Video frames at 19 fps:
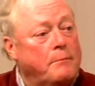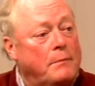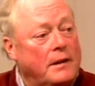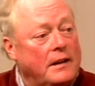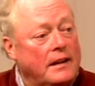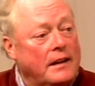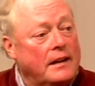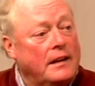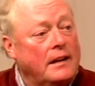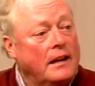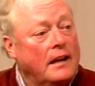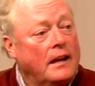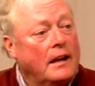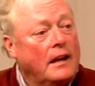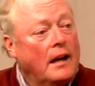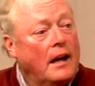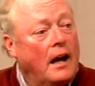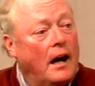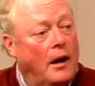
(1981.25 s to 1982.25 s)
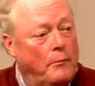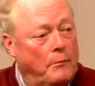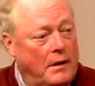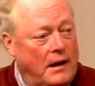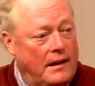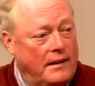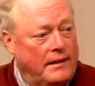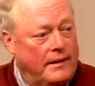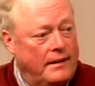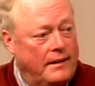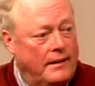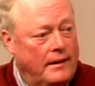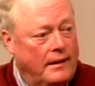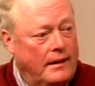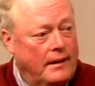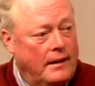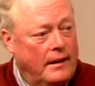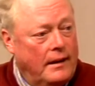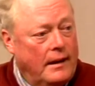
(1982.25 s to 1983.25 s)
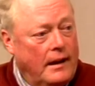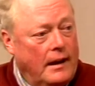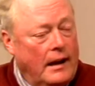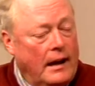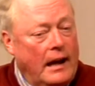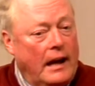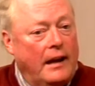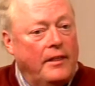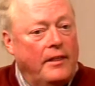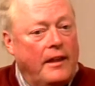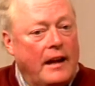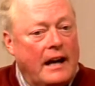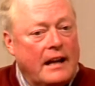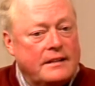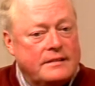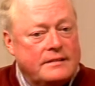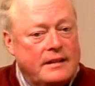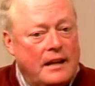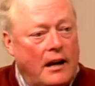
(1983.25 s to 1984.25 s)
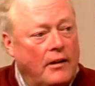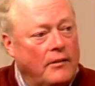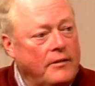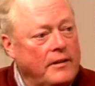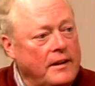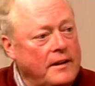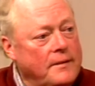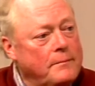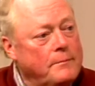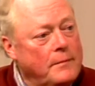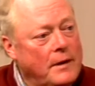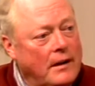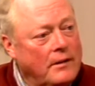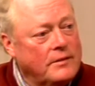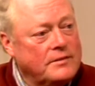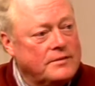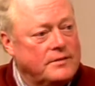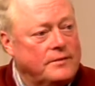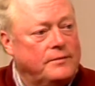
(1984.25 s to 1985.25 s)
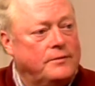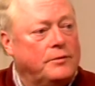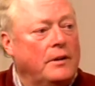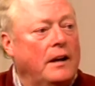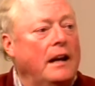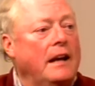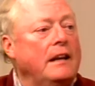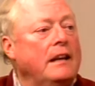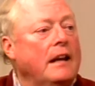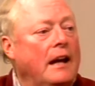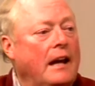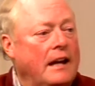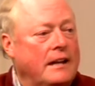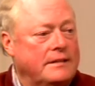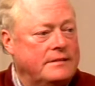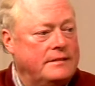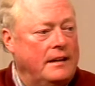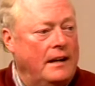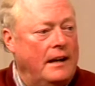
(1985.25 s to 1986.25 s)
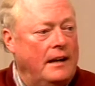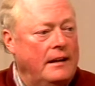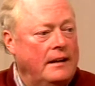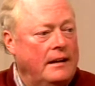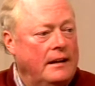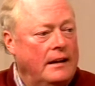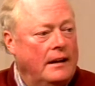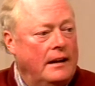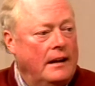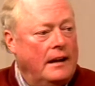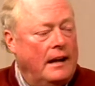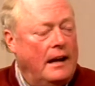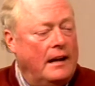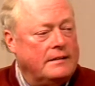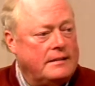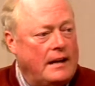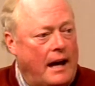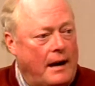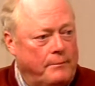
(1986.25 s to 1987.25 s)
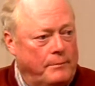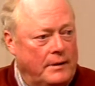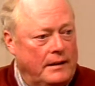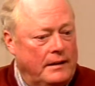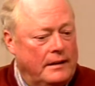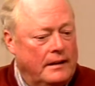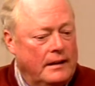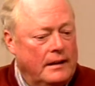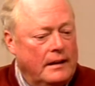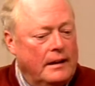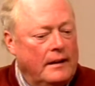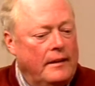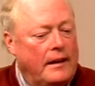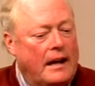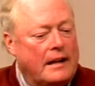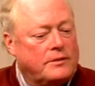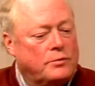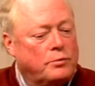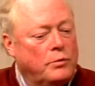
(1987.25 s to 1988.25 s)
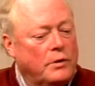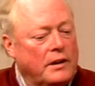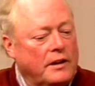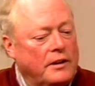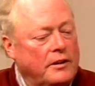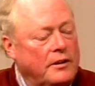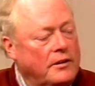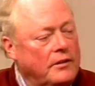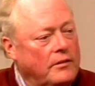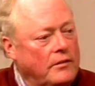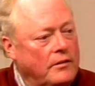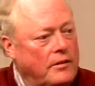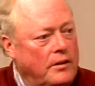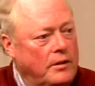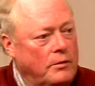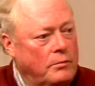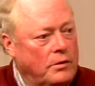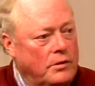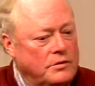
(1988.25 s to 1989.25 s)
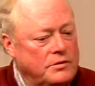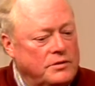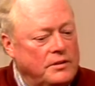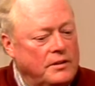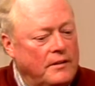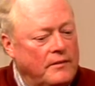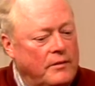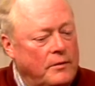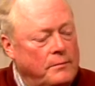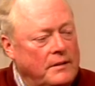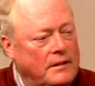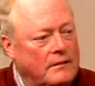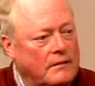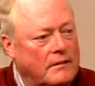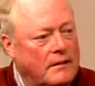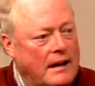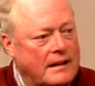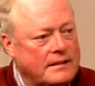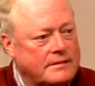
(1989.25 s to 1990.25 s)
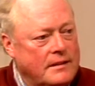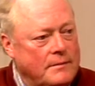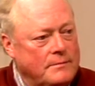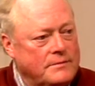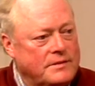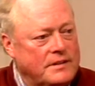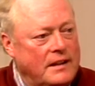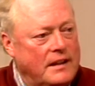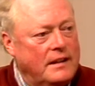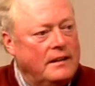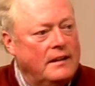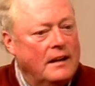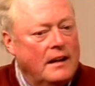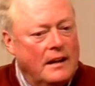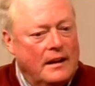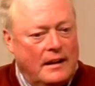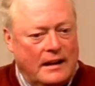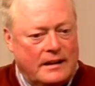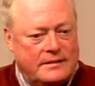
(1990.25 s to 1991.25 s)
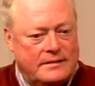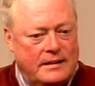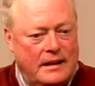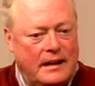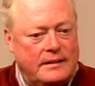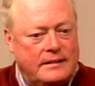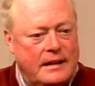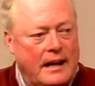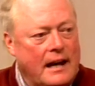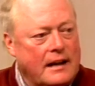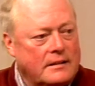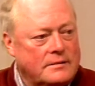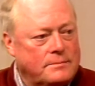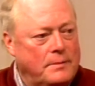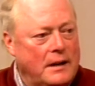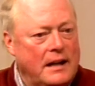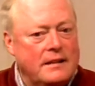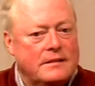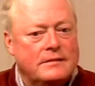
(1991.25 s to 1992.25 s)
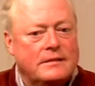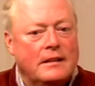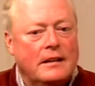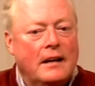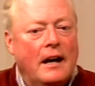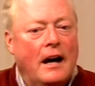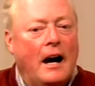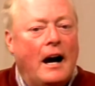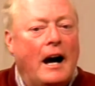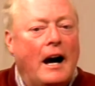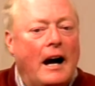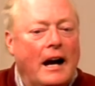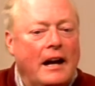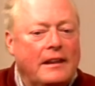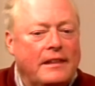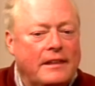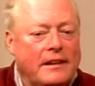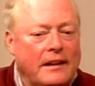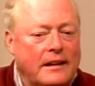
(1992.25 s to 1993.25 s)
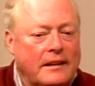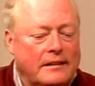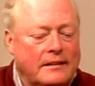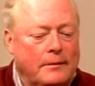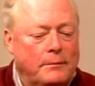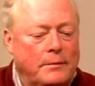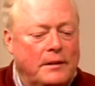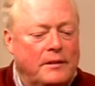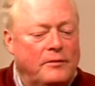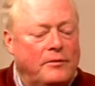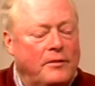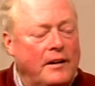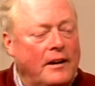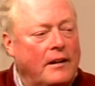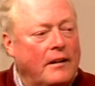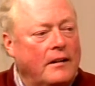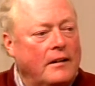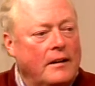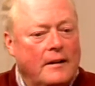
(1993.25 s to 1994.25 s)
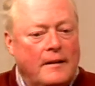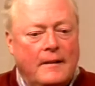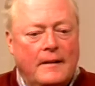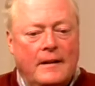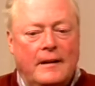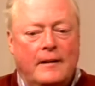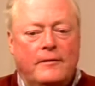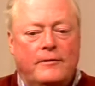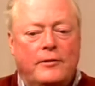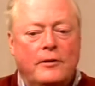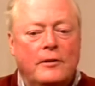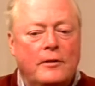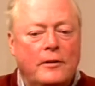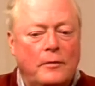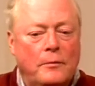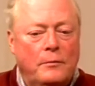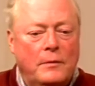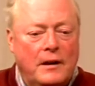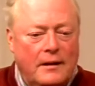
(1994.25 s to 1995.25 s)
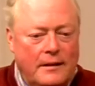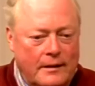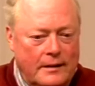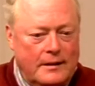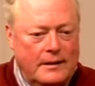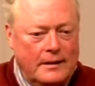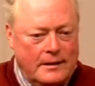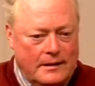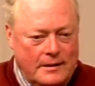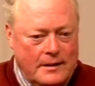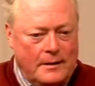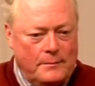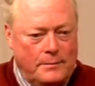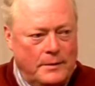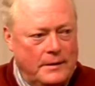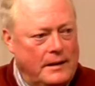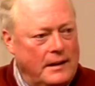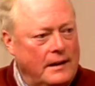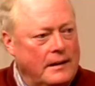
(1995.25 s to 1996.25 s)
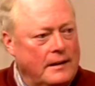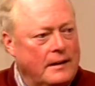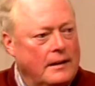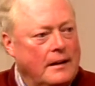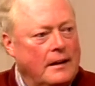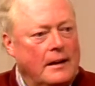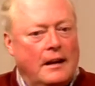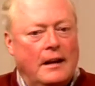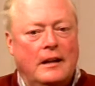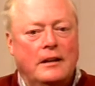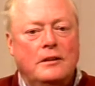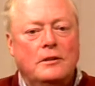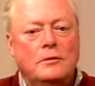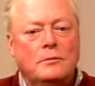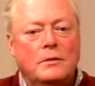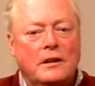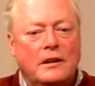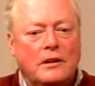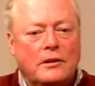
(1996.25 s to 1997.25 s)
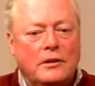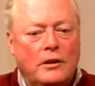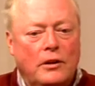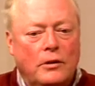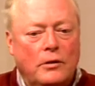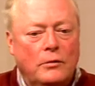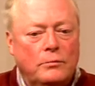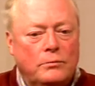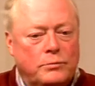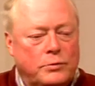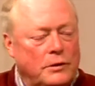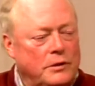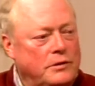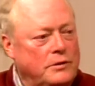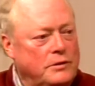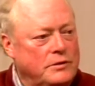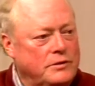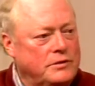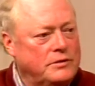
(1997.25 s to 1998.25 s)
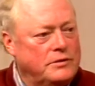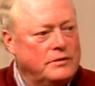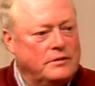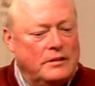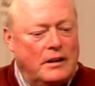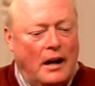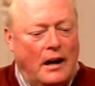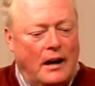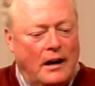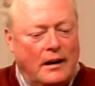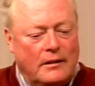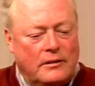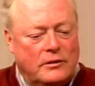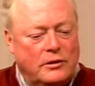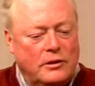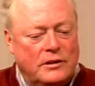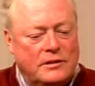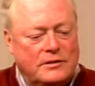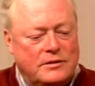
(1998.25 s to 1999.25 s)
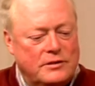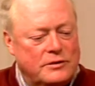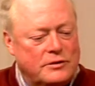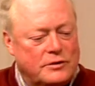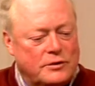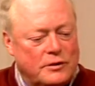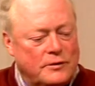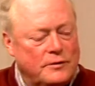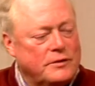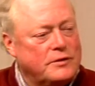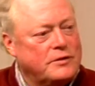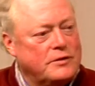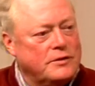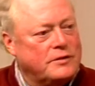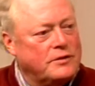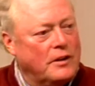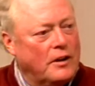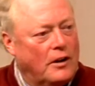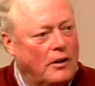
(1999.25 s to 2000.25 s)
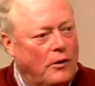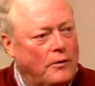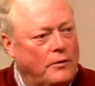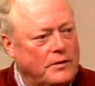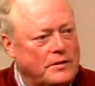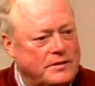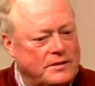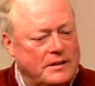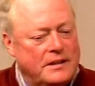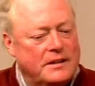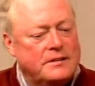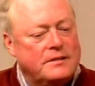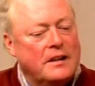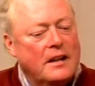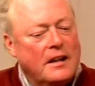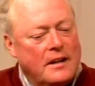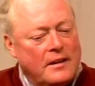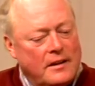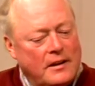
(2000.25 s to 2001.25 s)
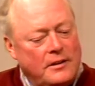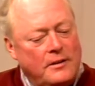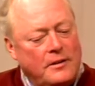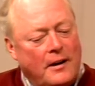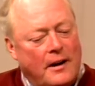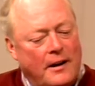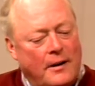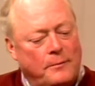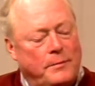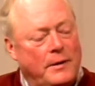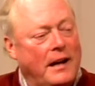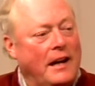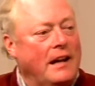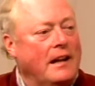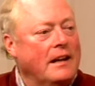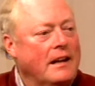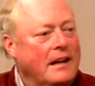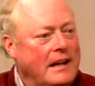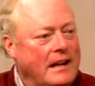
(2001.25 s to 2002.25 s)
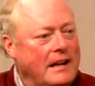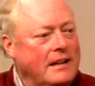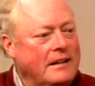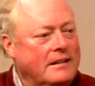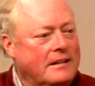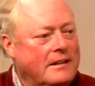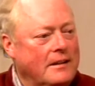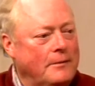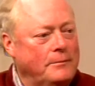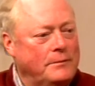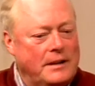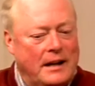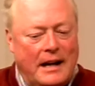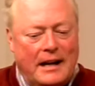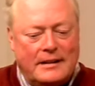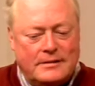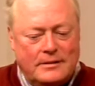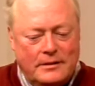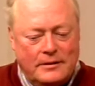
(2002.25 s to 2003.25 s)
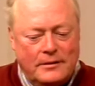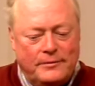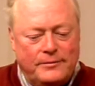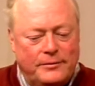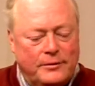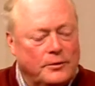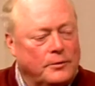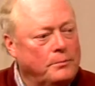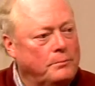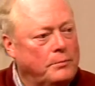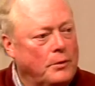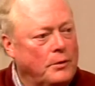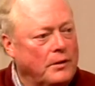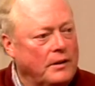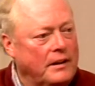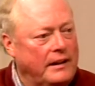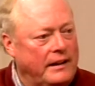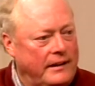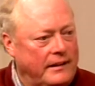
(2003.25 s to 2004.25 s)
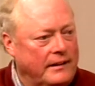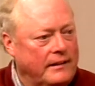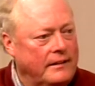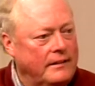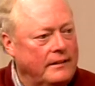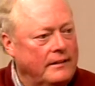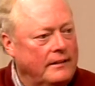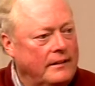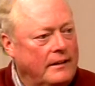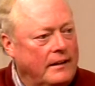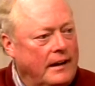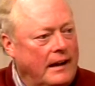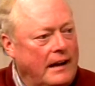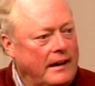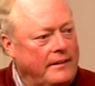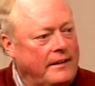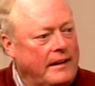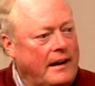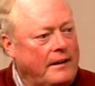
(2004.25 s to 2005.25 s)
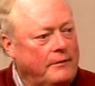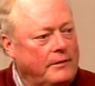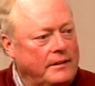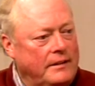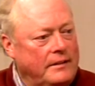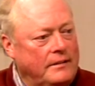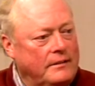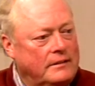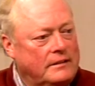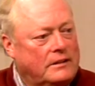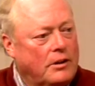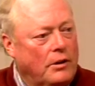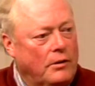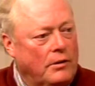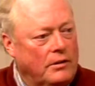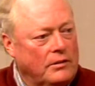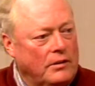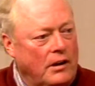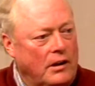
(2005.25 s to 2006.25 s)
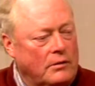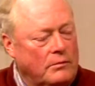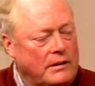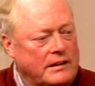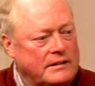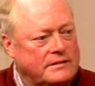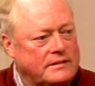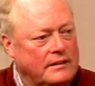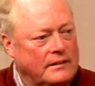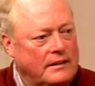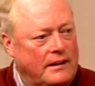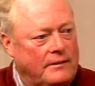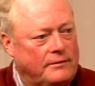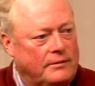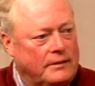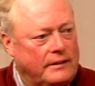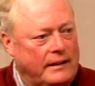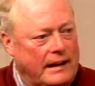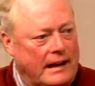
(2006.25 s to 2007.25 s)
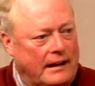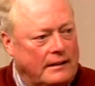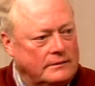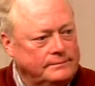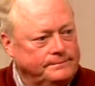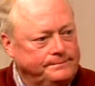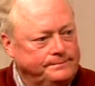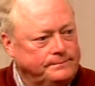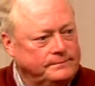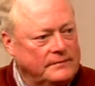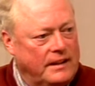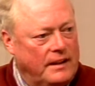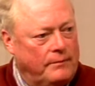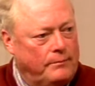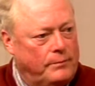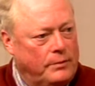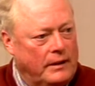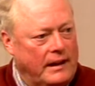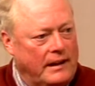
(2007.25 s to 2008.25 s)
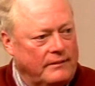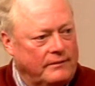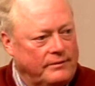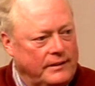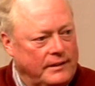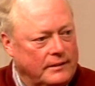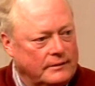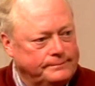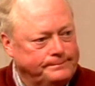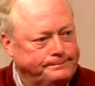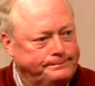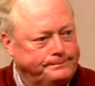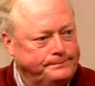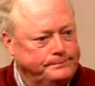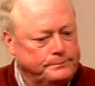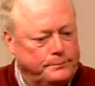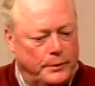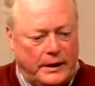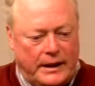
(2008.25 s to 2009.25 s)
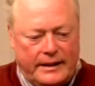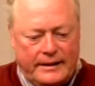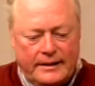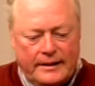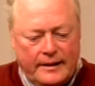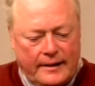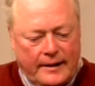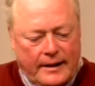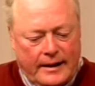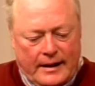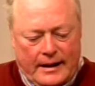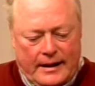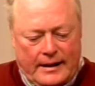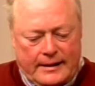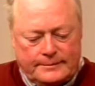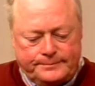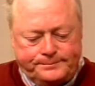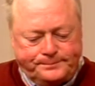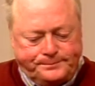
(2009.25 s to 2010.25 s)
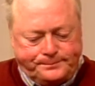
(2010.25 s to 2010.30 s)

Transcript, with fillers: billion a month wow and that's how the imbalance of trade has done has happened that's where your the erosion of the middle class comes in that's that tax base i think to be fair if you're an american company and you want to go produce uh, goods and services overseas, mm-hmm. then you ought to pay income tax on the full bore here. Mm-hmm. And that would go a long ways to level it out, the playing field. But um,